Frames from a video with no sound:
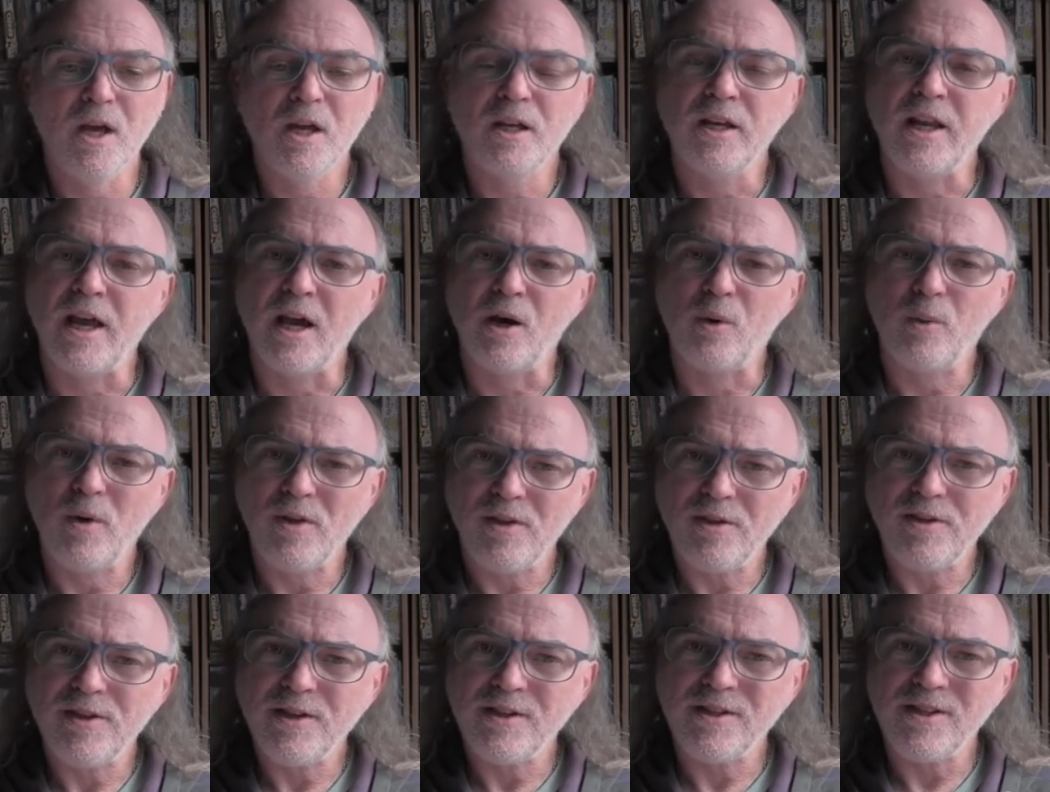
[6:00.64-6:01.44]
Now,
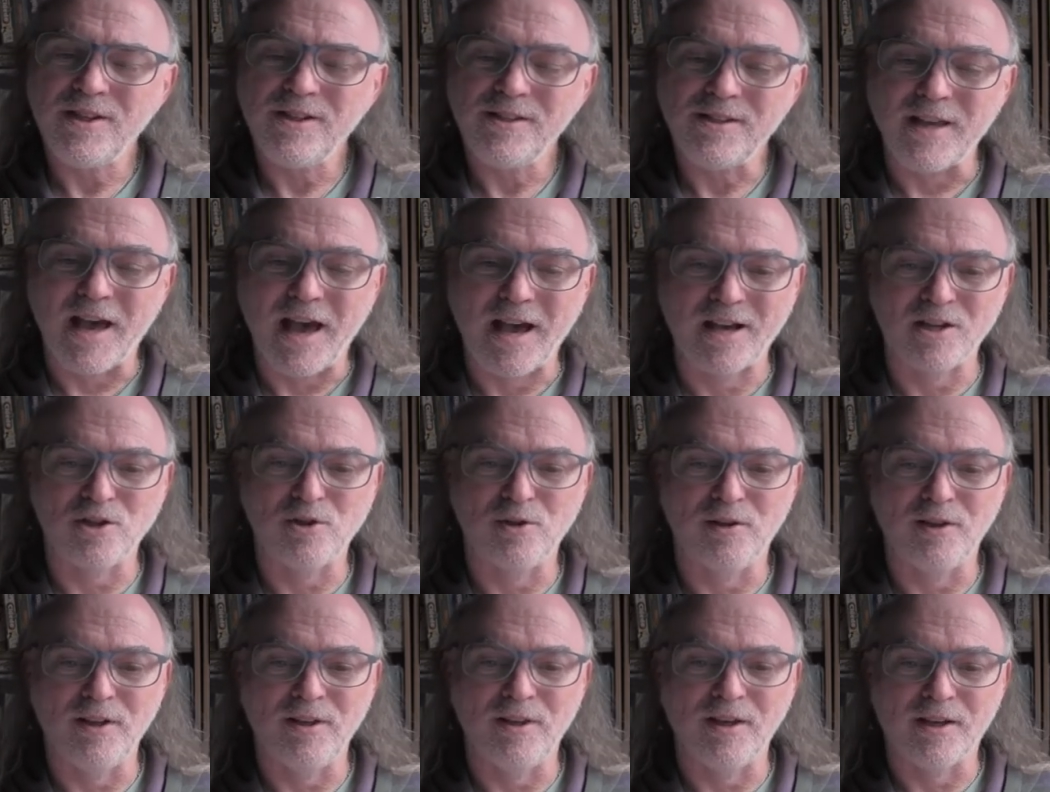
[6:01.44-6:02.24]
whether this is
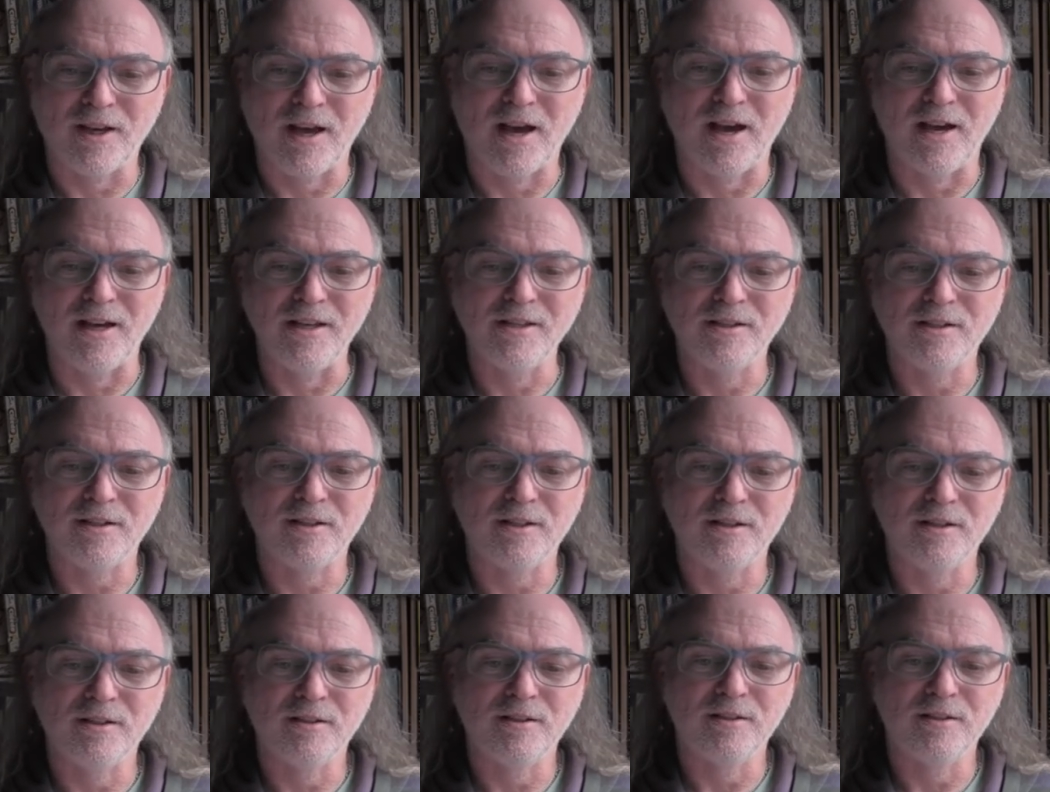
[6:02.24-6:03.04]
actually the case